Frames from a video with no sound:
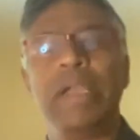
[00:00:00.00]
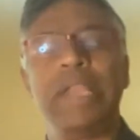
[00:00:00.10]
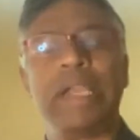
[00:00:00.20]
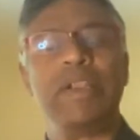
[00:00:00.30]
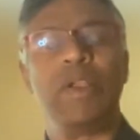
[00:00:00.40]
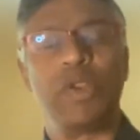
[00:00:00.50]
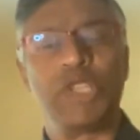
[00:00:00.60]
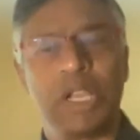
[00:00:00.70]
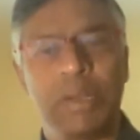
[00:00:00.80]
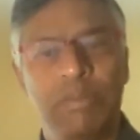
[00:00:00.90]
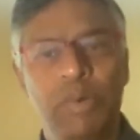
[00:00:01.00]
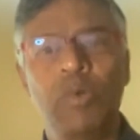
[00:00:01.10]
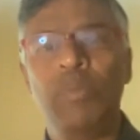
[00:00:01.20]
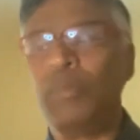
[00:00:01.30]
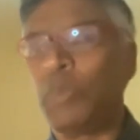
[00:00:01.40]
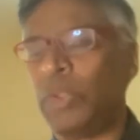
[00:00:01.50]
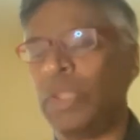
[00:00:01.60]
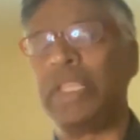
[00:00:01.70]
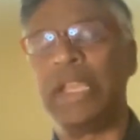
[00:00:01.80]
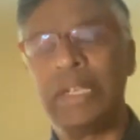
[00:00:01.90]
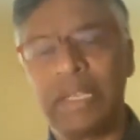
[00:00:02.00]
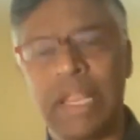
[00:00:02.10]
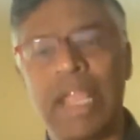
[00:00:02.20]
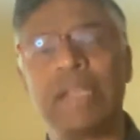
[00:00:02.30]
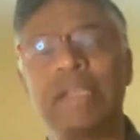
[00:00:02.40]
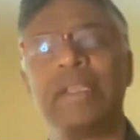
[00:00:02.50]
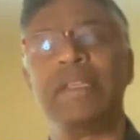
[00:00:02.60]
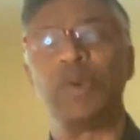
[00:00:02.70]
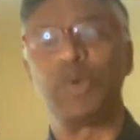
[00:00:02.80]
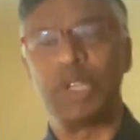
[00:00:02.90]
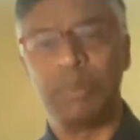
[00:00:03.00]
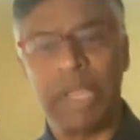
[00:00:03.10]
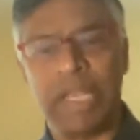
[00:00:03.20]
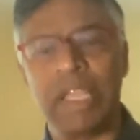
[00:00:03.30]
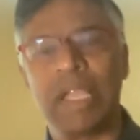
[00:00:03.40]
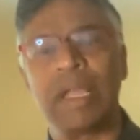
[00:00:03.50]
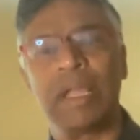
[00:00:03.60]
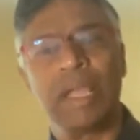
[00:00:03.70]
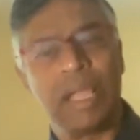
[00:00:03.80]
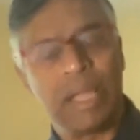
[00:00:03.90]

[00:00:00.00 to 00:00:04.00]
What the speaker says: technological boom with the internet and social media,